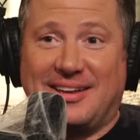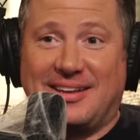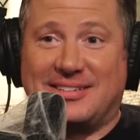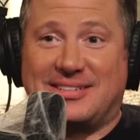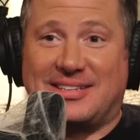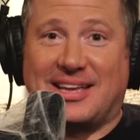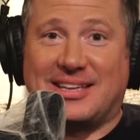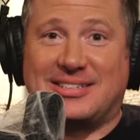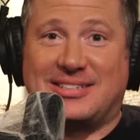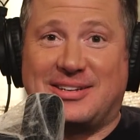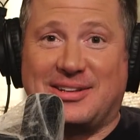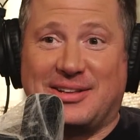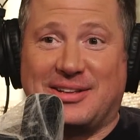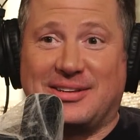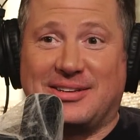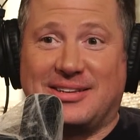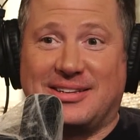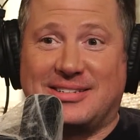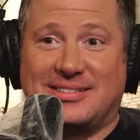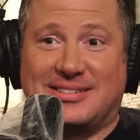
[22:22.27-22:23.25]
Is that still
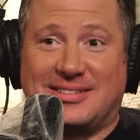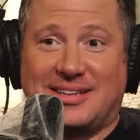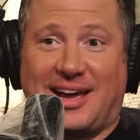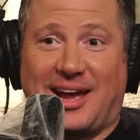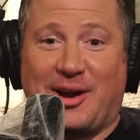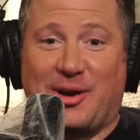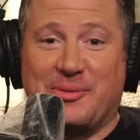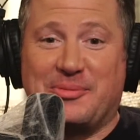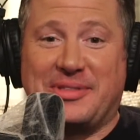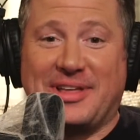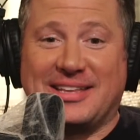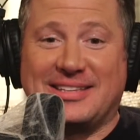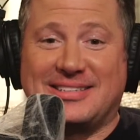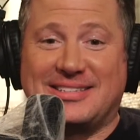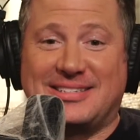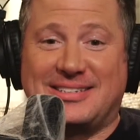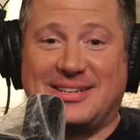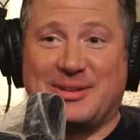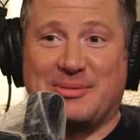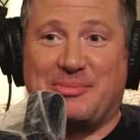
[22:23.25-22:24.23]
a, is? I hope yeah, that's,
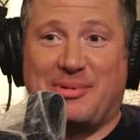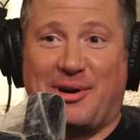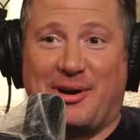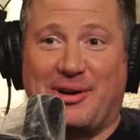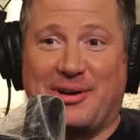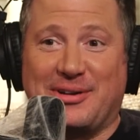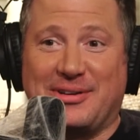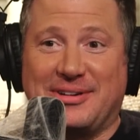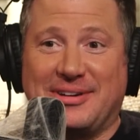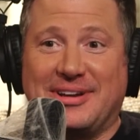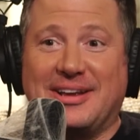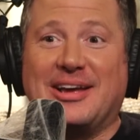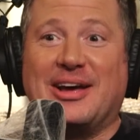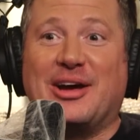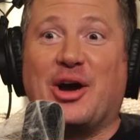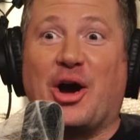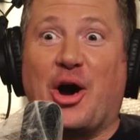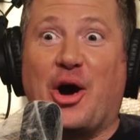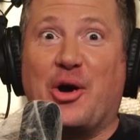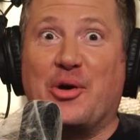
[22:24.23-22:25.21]
that's still a, oh, that's still a
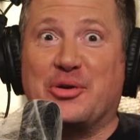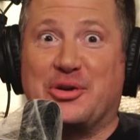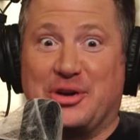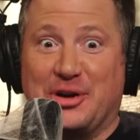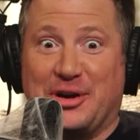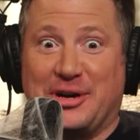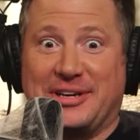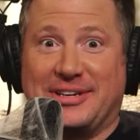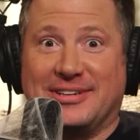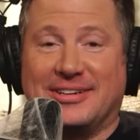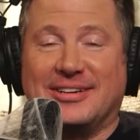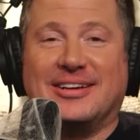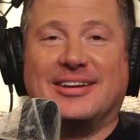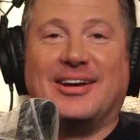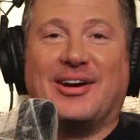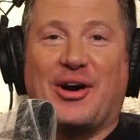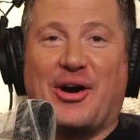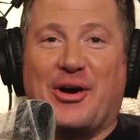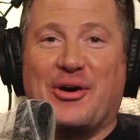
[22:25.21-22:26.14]
thing. Oh, it's good. thing.